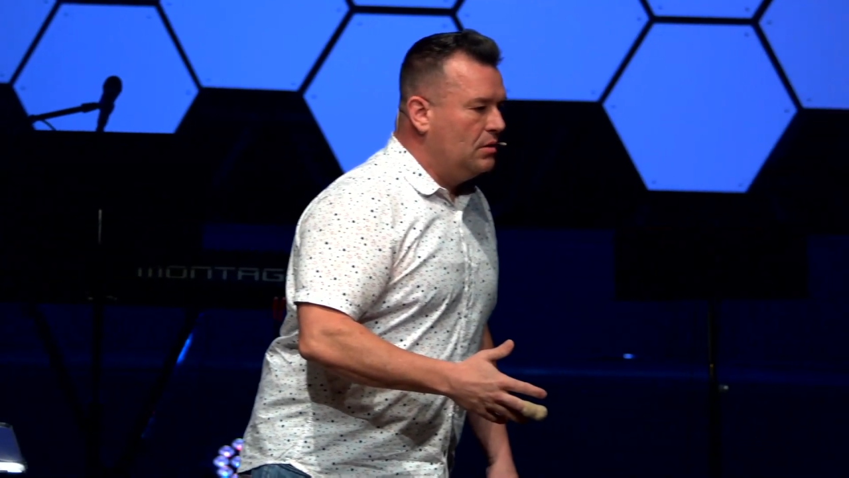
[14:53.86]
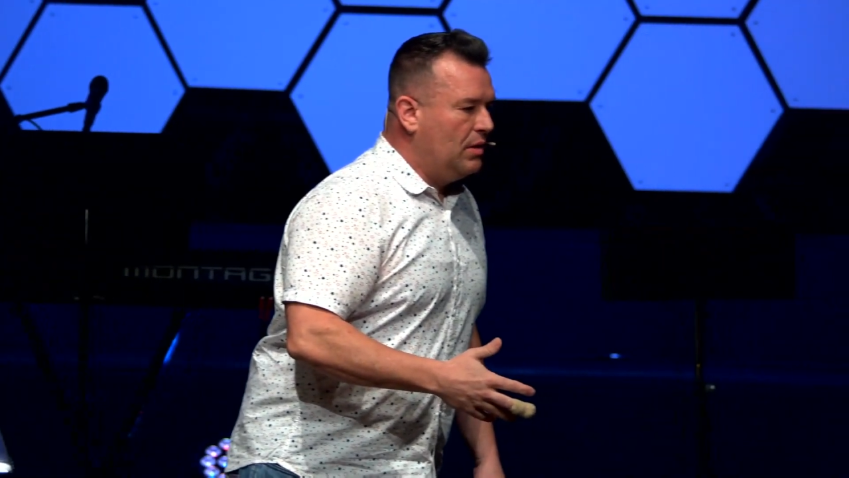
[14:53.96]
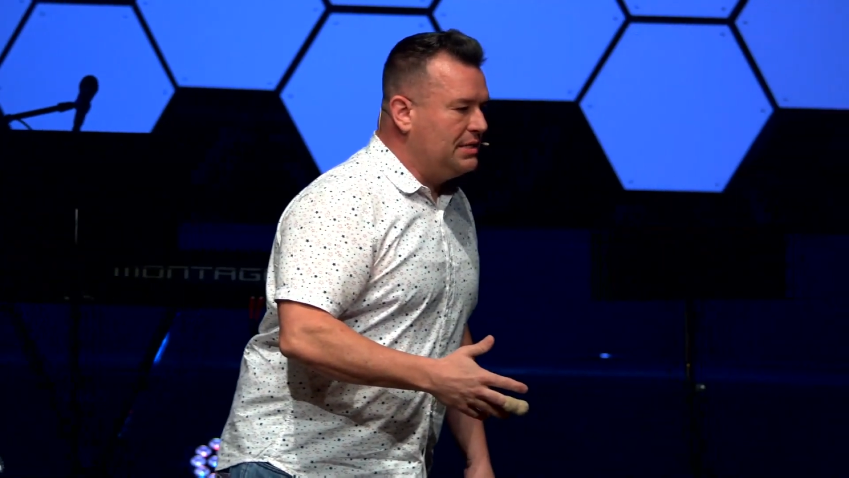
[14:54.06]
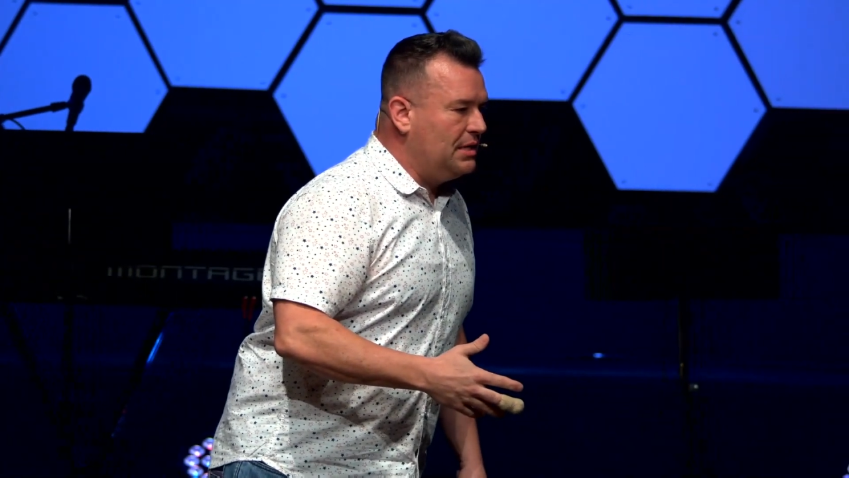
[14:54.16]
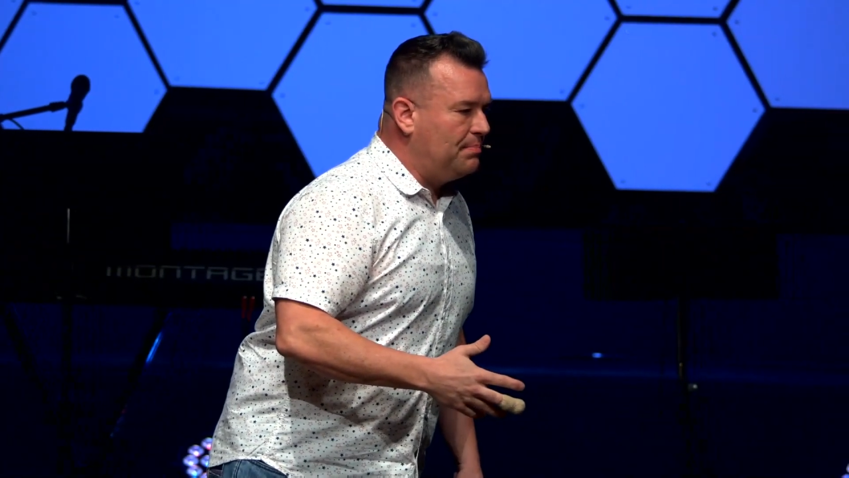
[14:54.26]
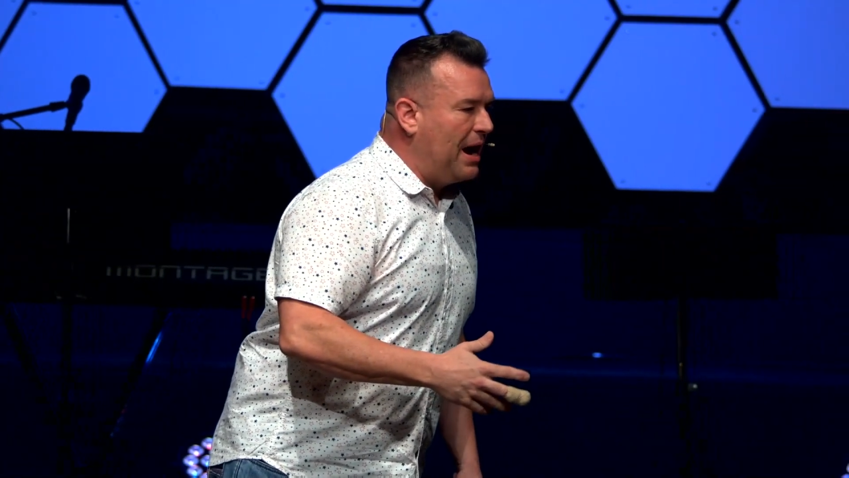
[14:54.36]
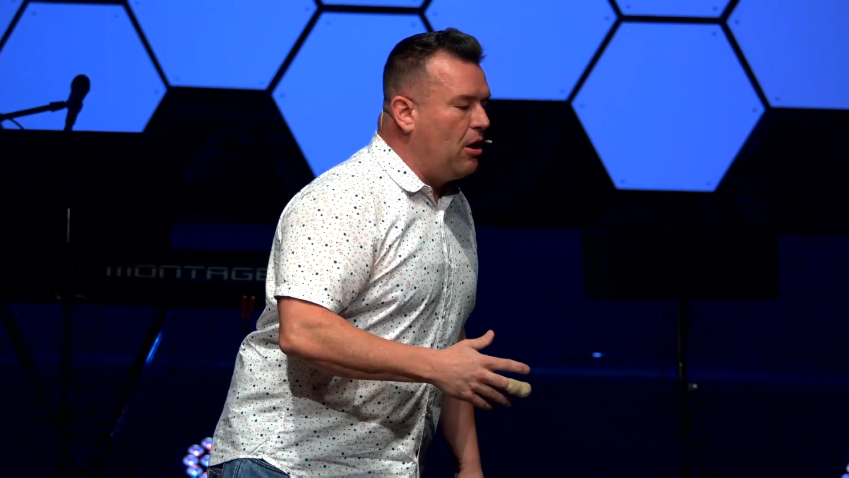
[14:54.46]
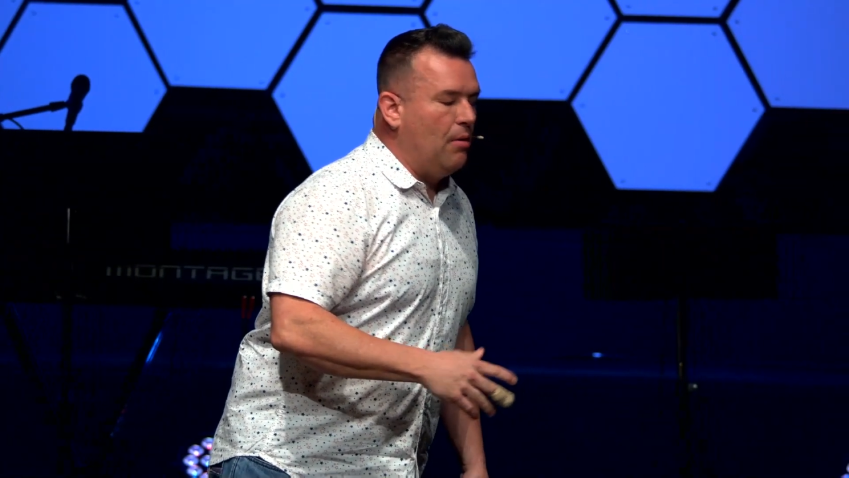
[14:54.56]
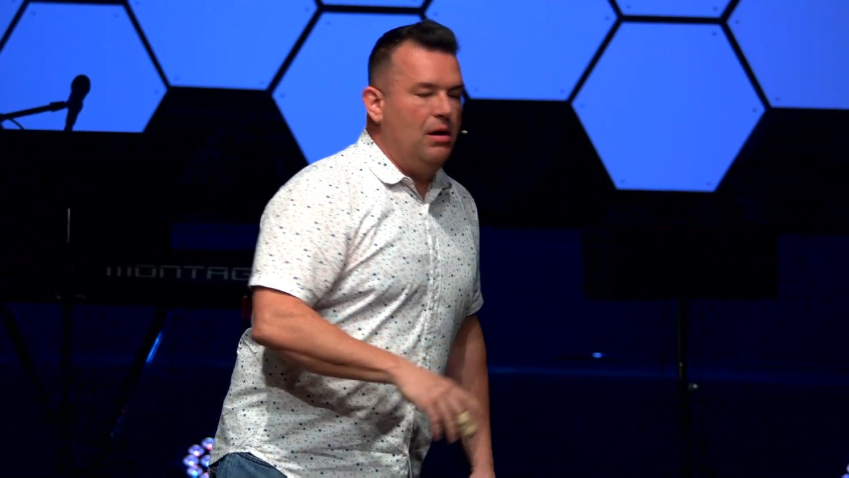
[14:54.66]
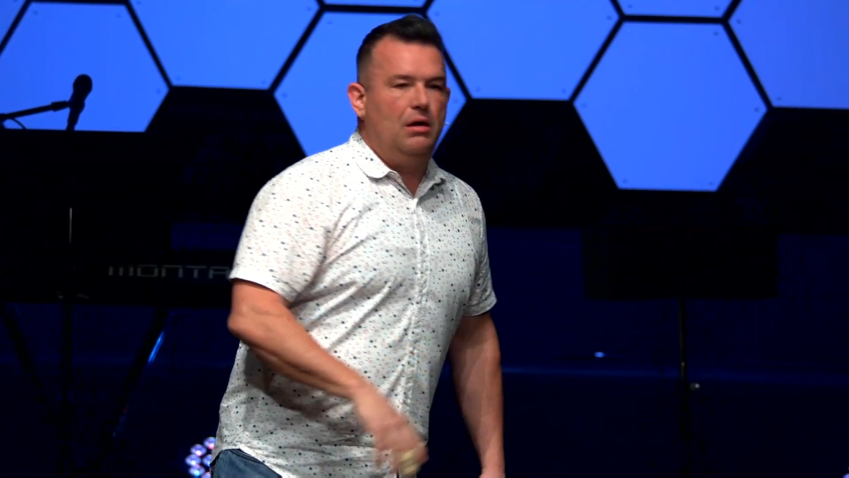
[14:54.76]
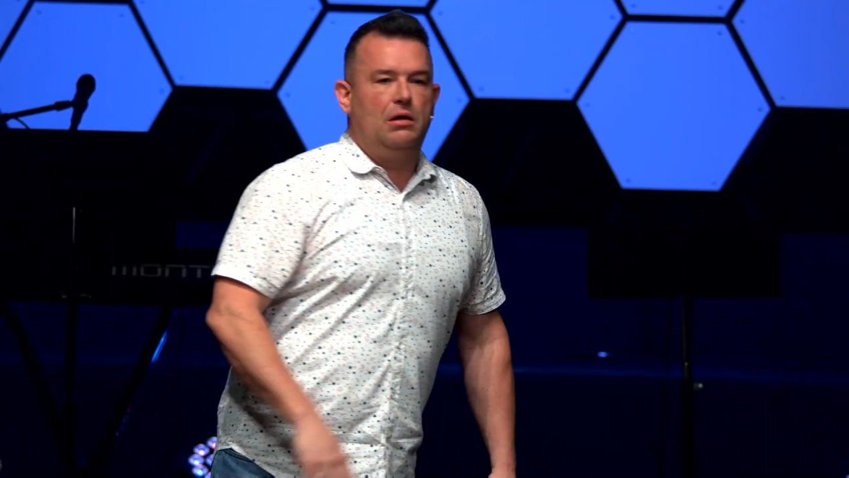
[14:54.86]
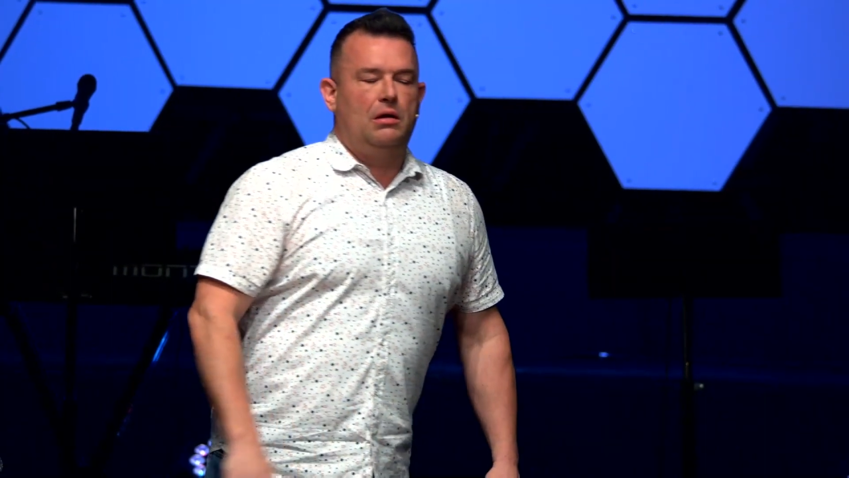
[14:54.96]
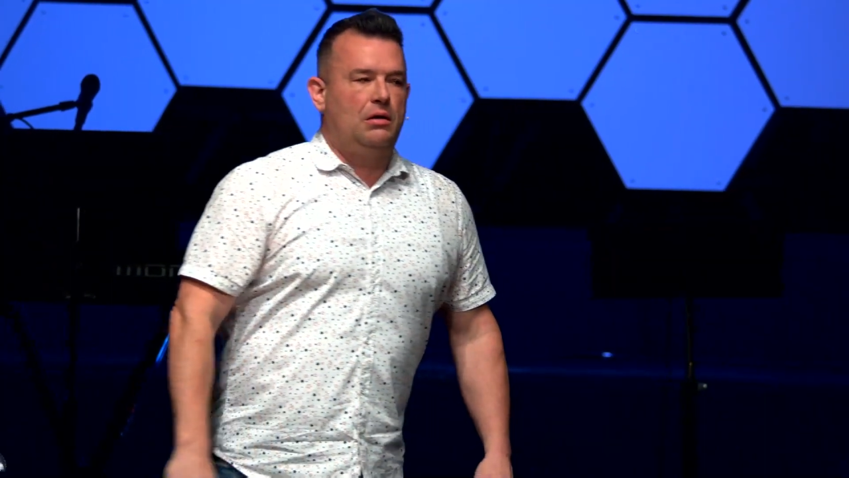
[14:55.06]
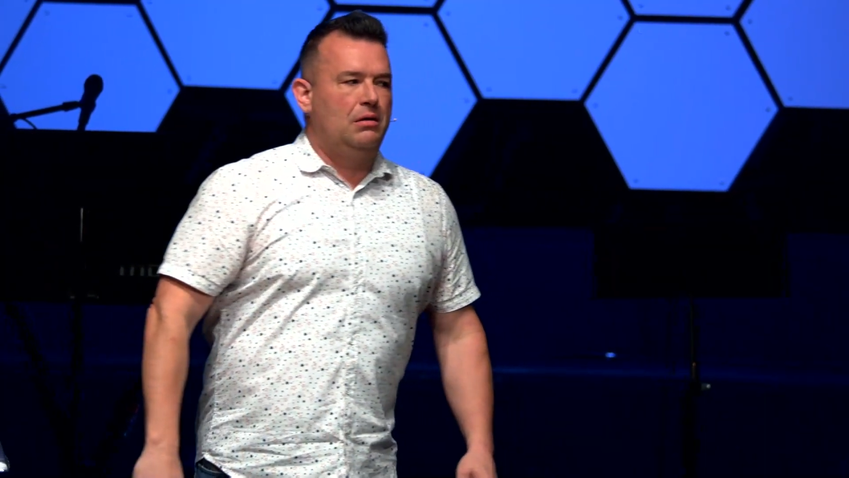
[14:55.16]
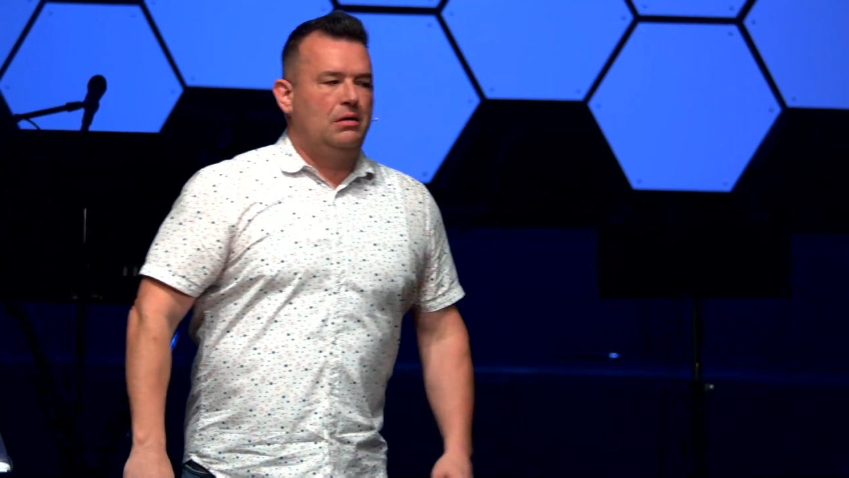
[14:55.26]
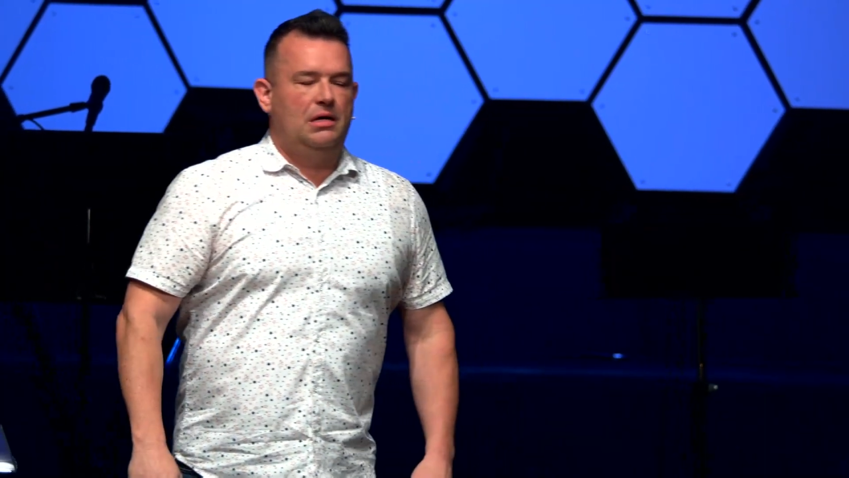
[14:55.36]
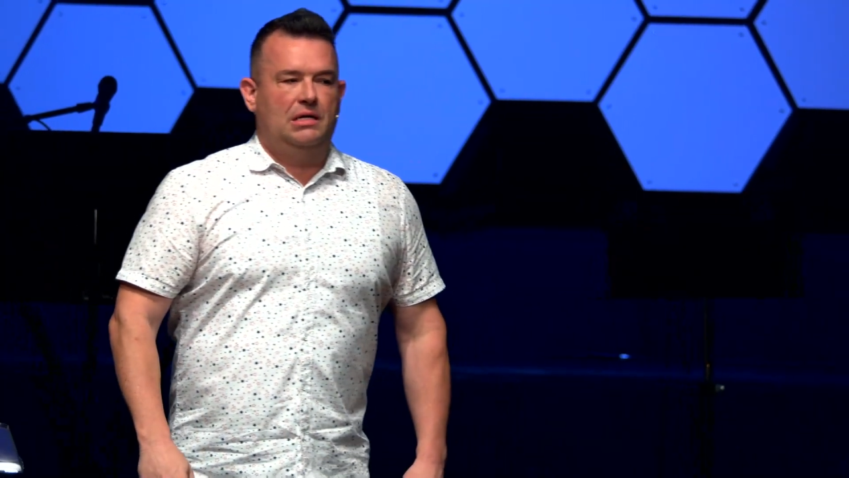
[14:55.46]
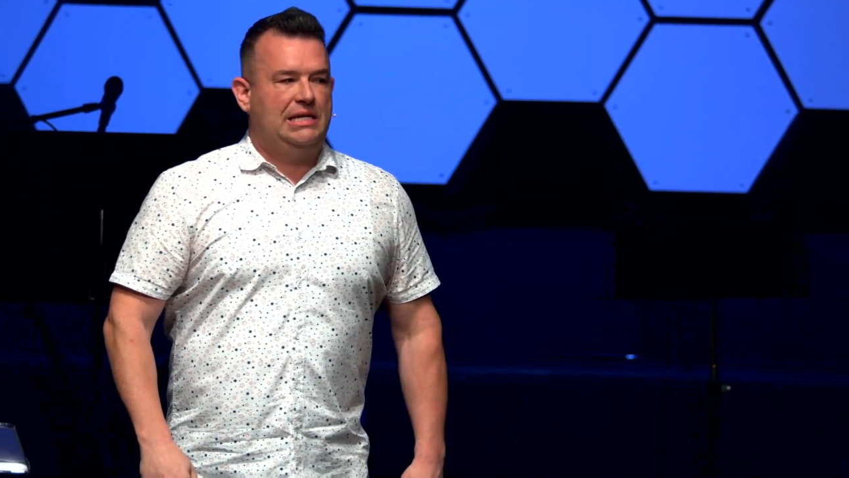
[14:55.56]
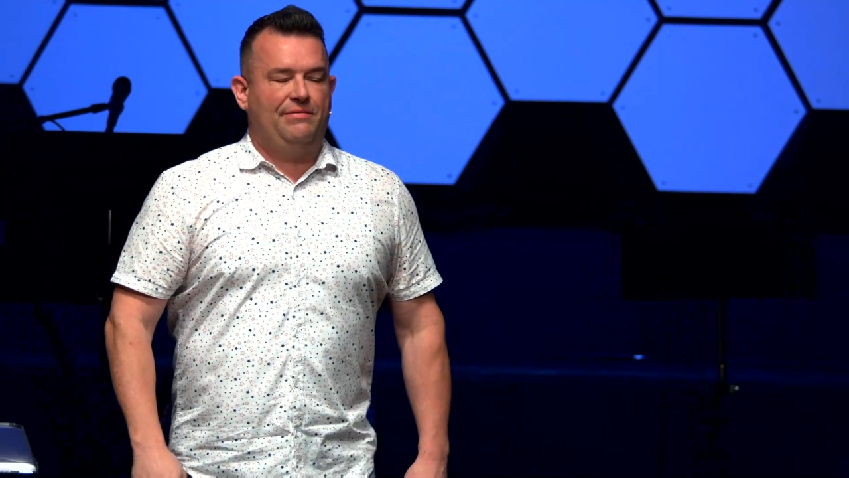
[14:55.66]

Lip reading: What is it? It's